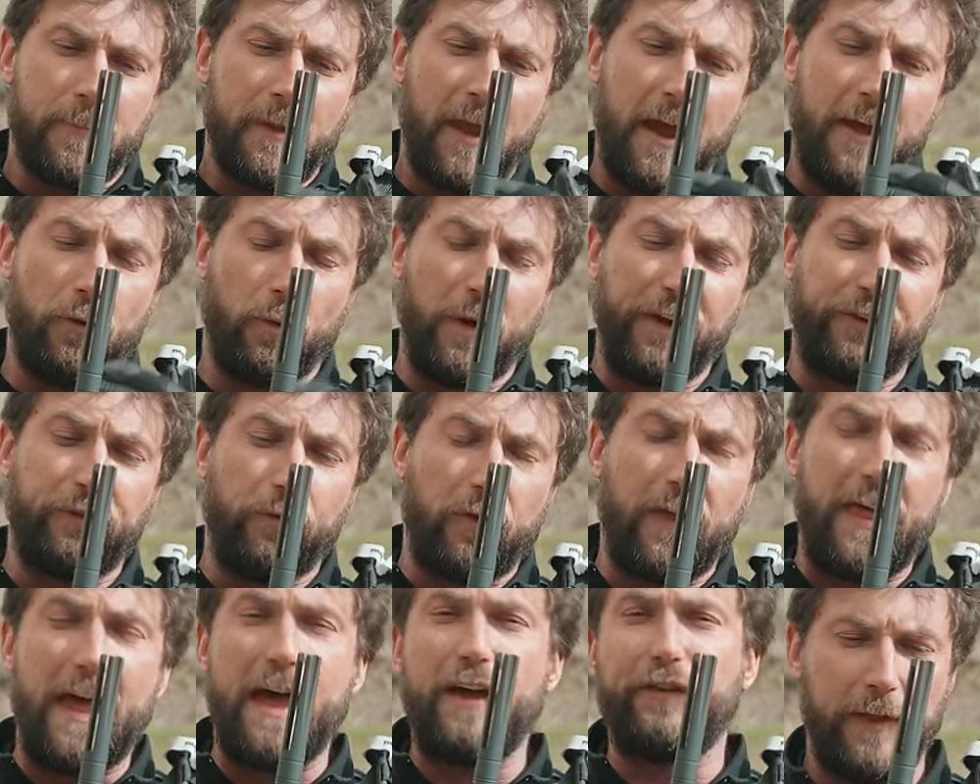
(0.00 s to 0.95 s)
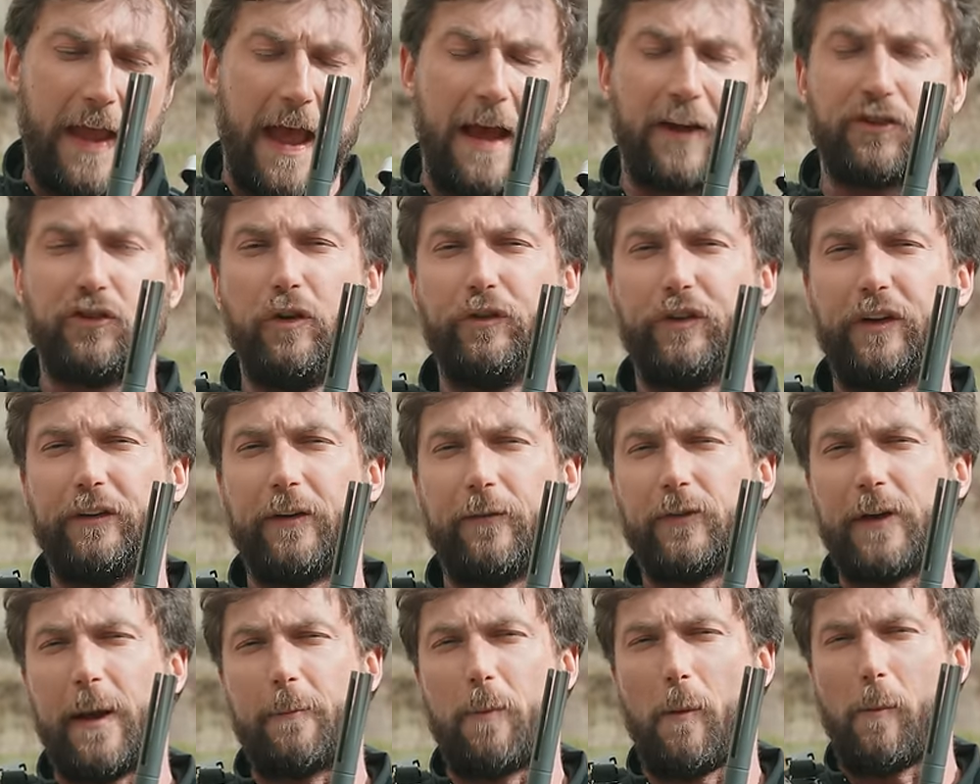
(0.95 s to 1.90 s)
And the reason for that is they actually use a
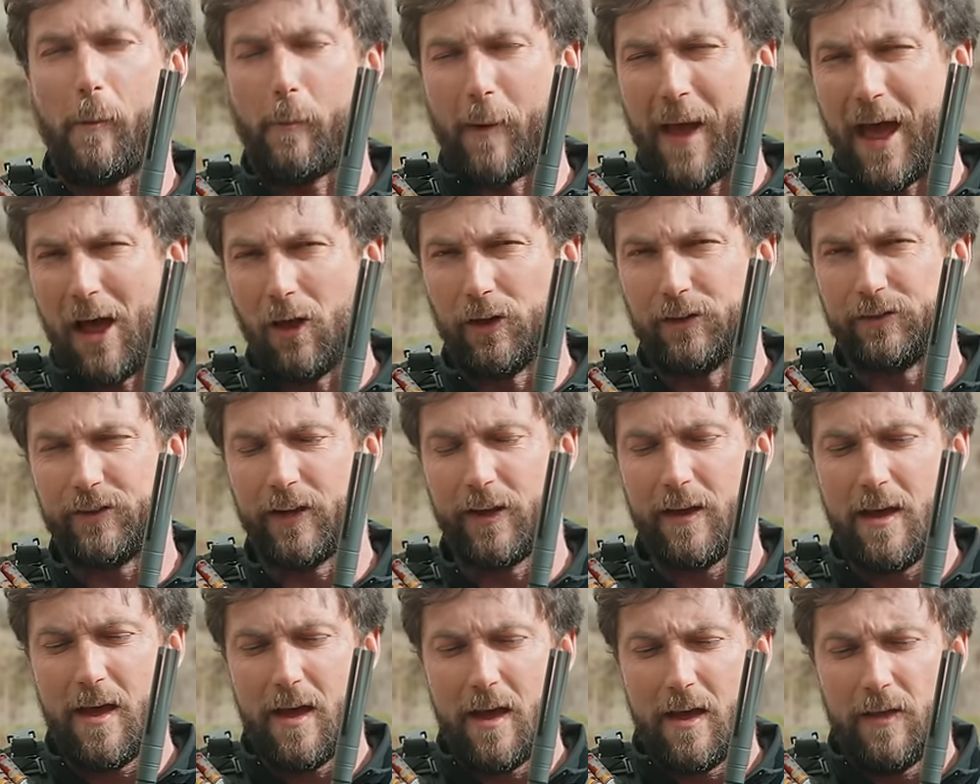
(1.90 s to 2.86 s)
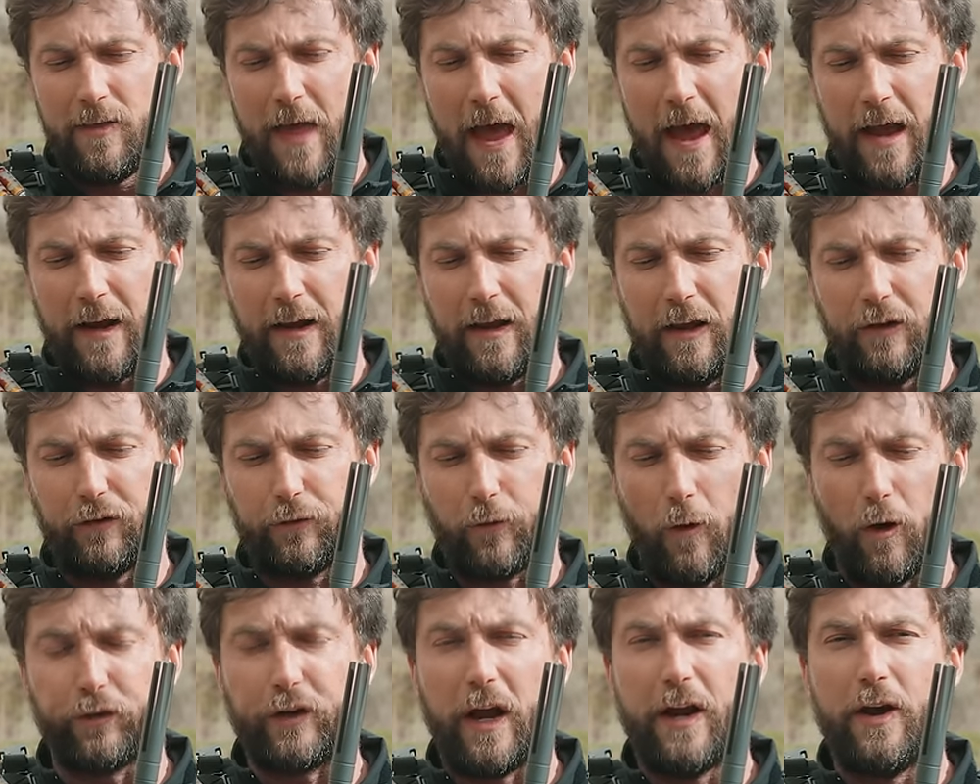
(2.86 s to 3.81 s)
different type of propellant that, as
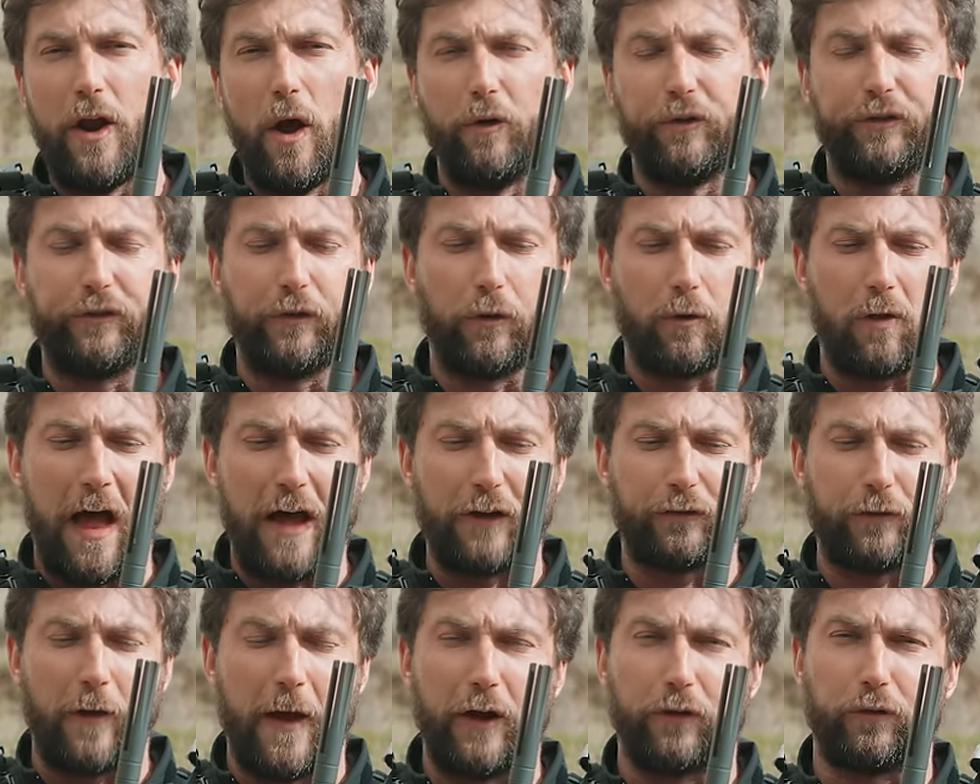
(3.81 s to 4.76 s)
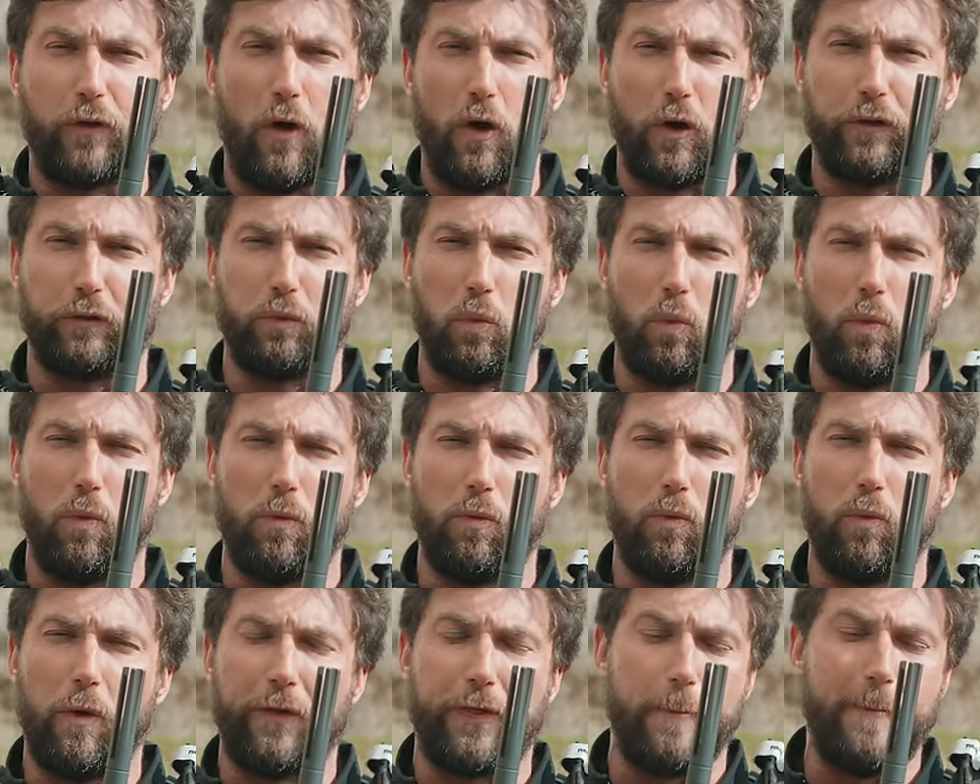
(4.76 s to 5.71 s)
far as I know, is still classified as far as
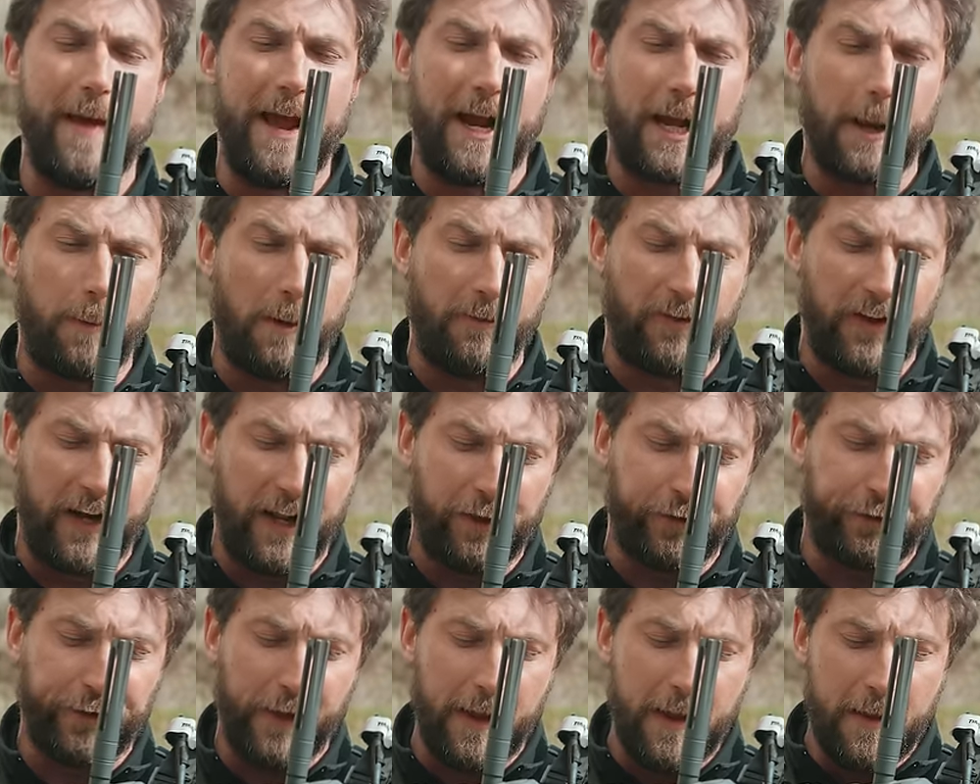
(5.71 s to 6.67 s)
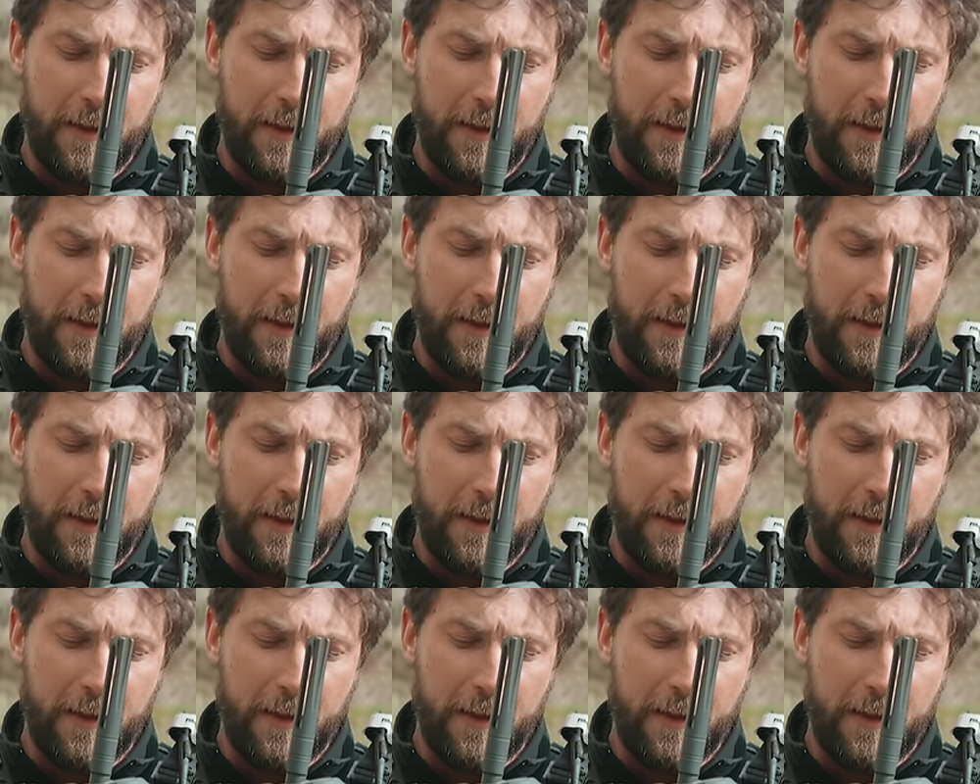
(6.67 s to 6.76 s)
what the makeup of it is.